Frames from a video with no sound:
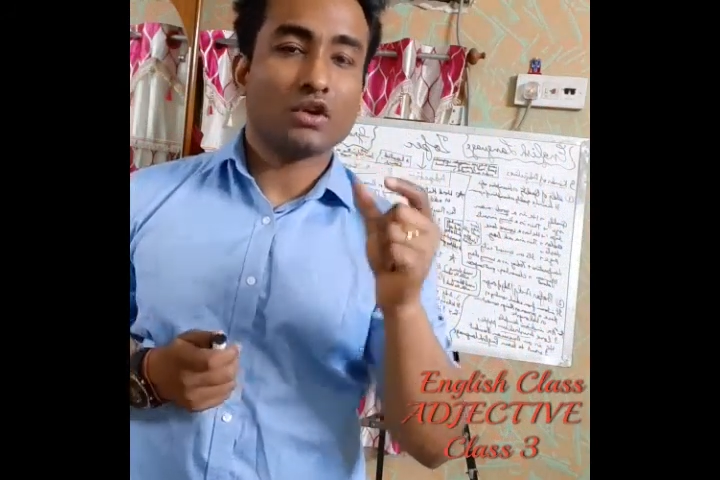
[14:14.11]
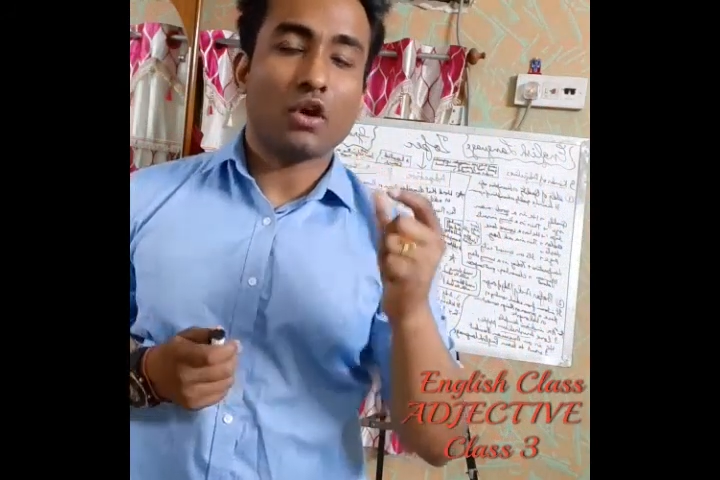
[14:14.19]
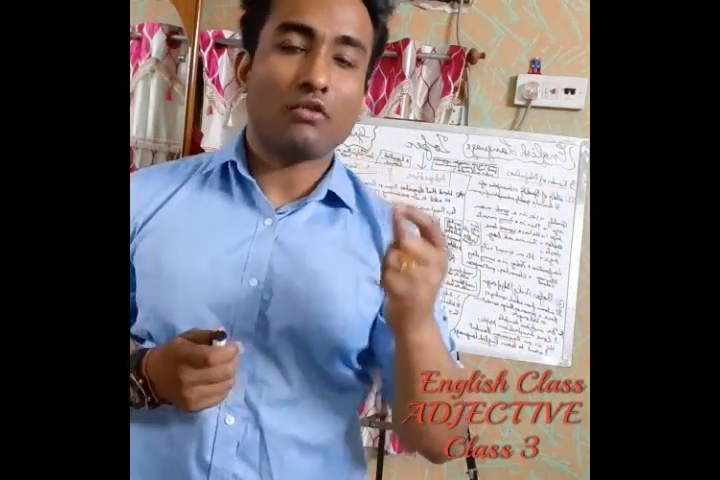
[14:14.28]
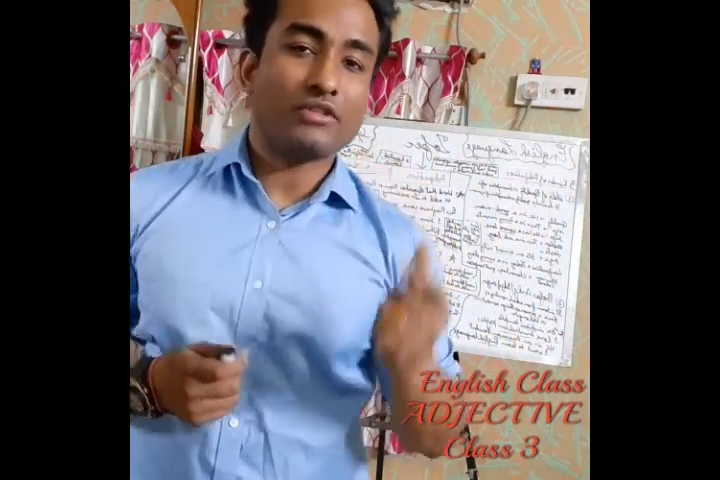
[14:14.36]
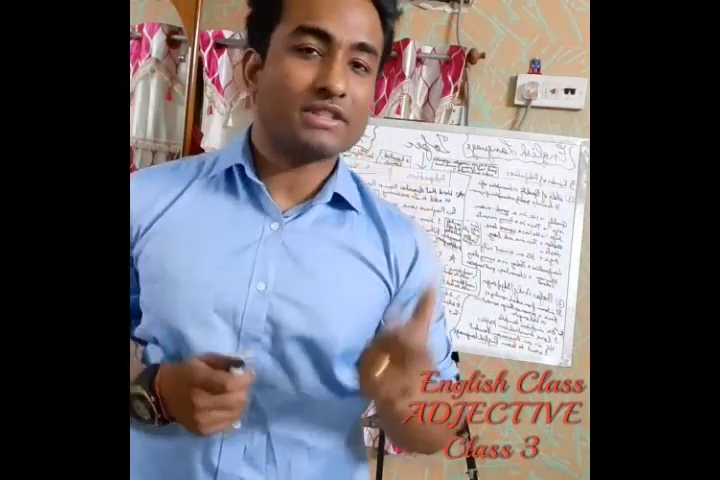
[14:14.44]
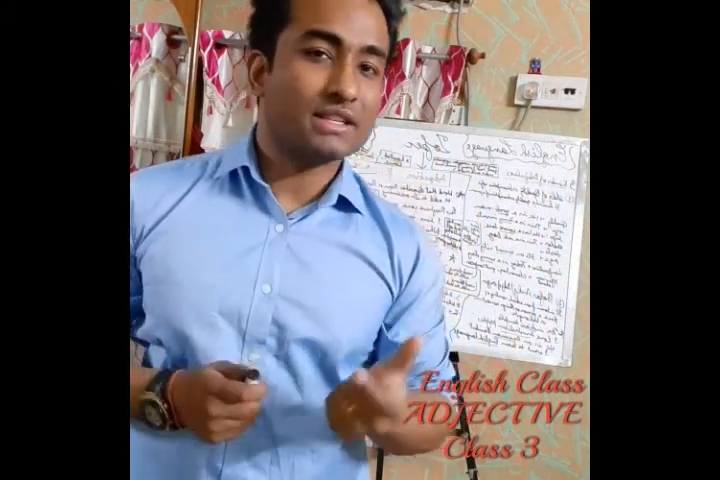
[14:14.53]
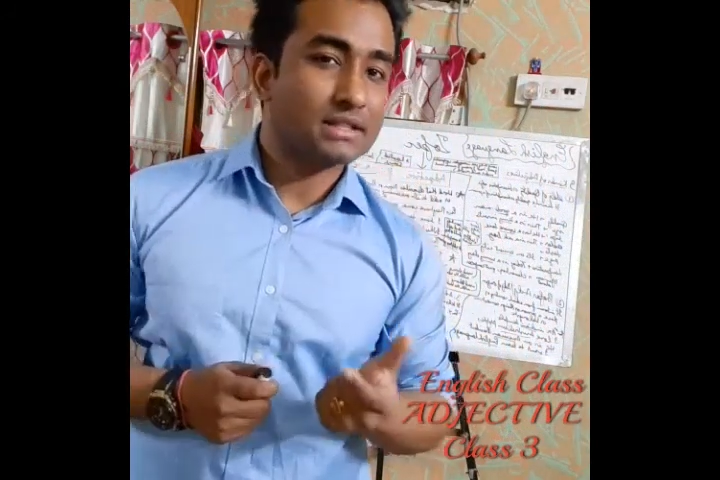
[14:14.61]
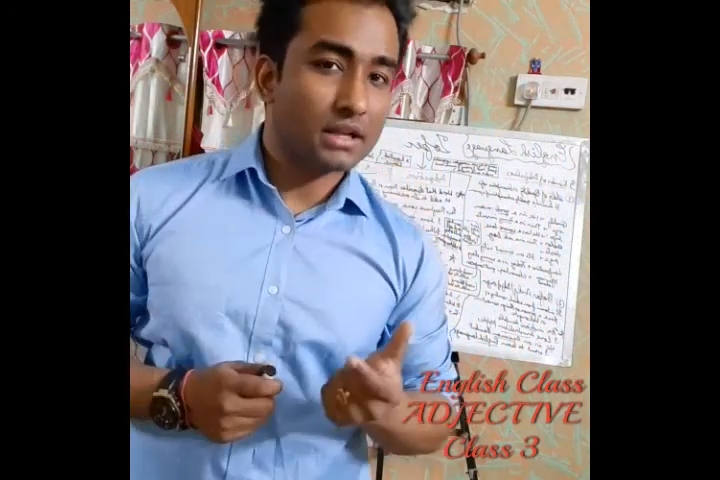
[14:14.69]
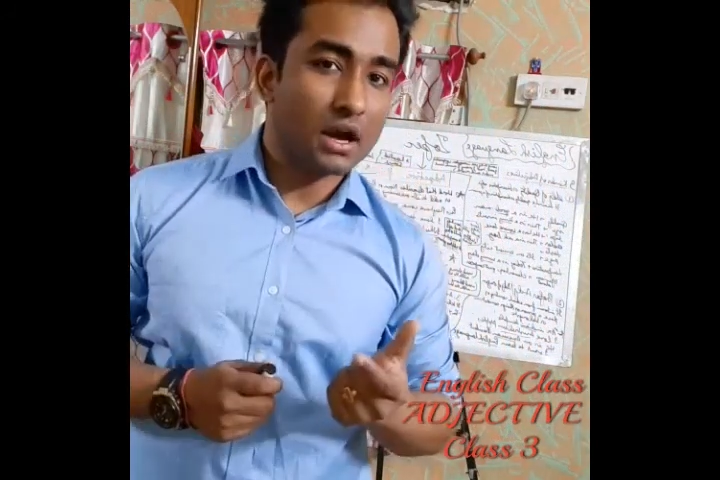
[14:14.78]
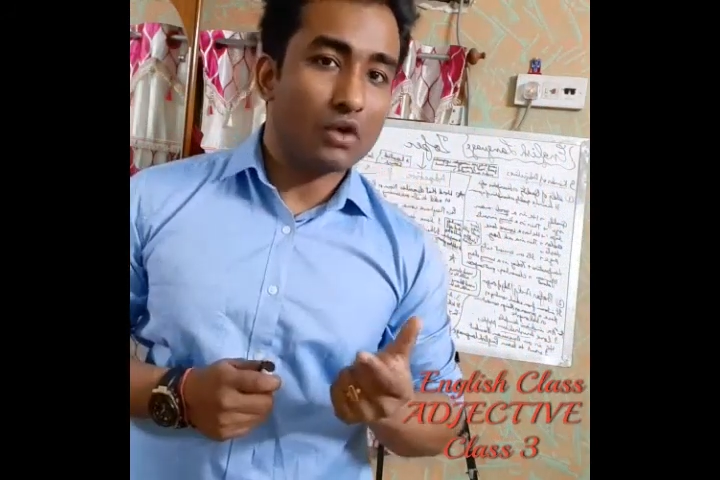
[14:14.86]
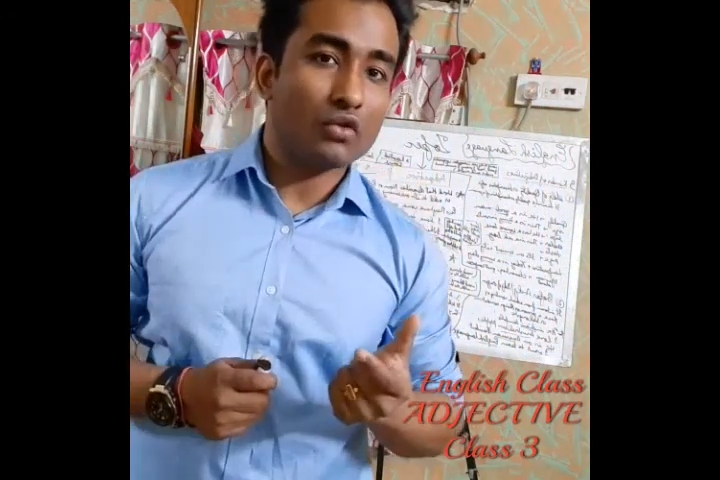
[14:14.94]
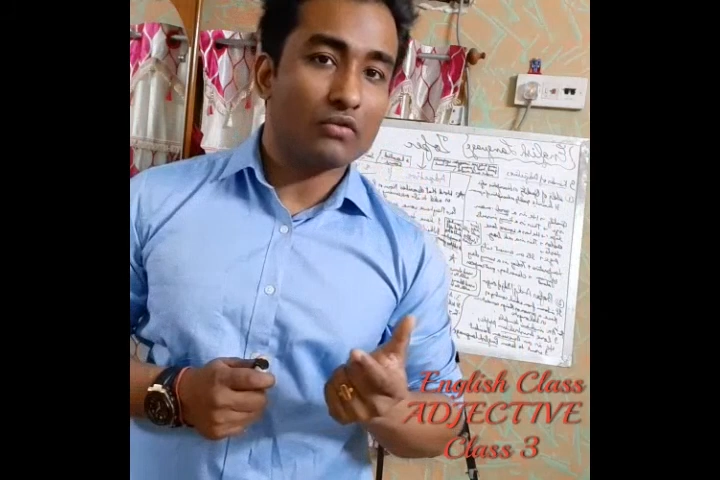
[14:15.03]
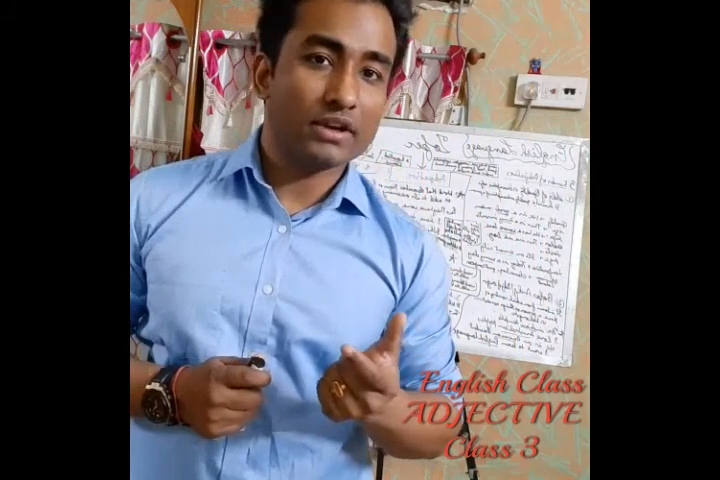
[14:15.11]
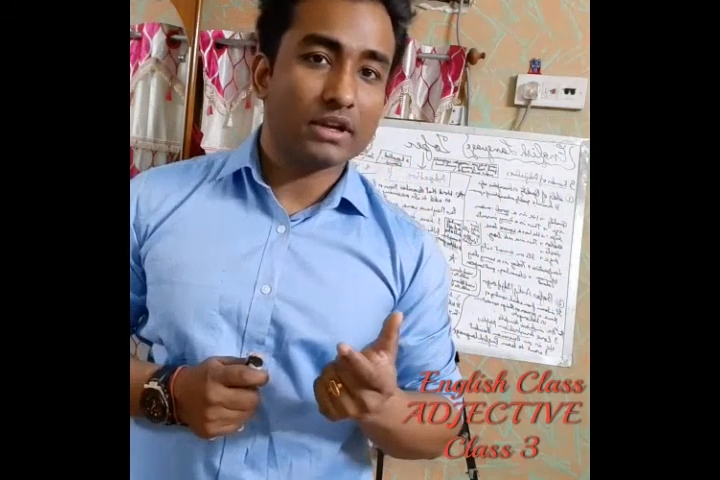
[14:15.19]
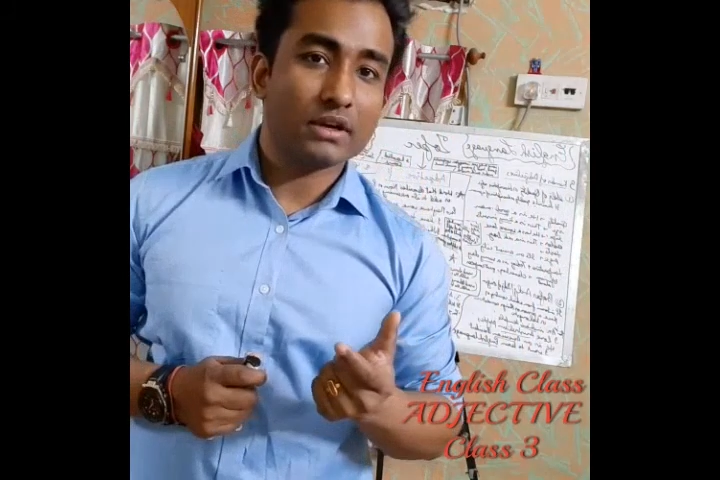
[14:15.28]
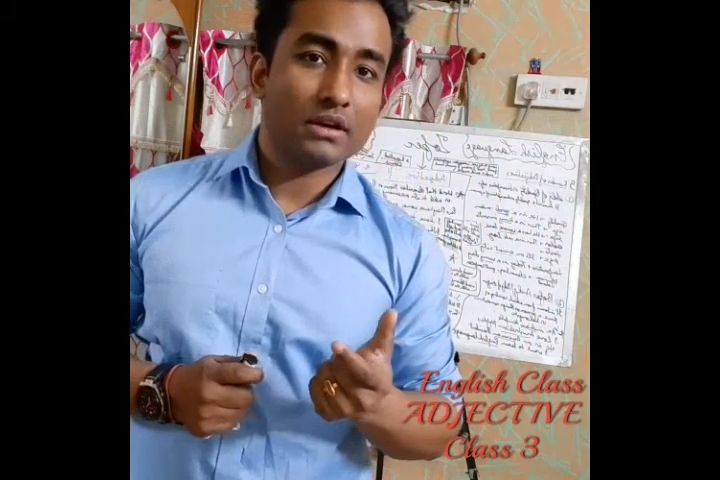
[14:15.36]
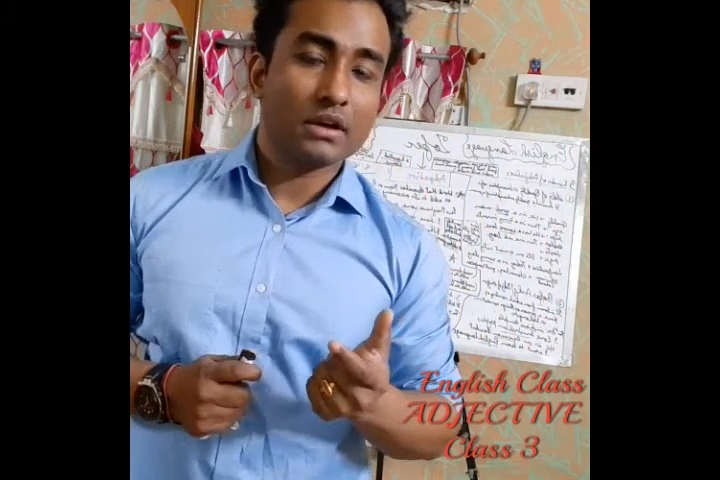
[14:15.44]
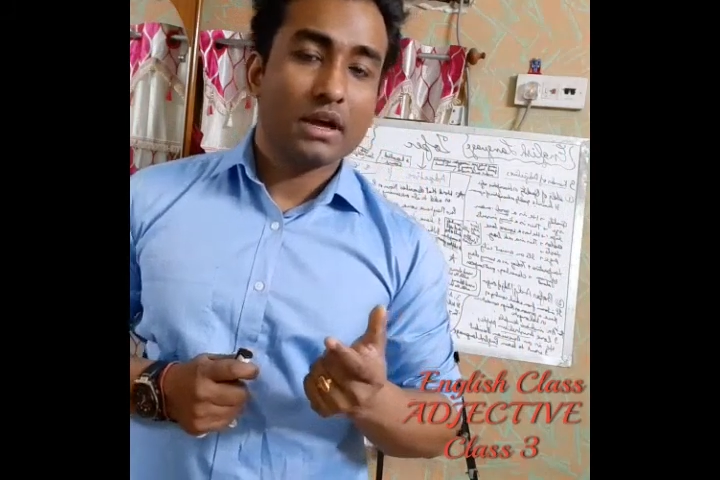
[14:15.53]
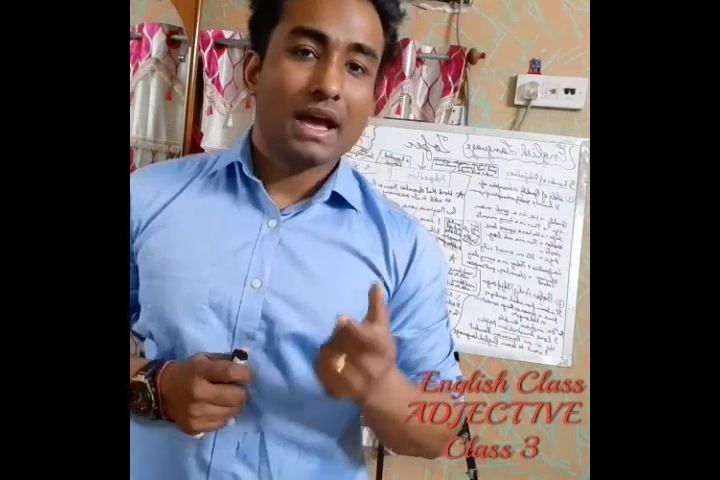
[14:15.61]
obviously is a noun over here,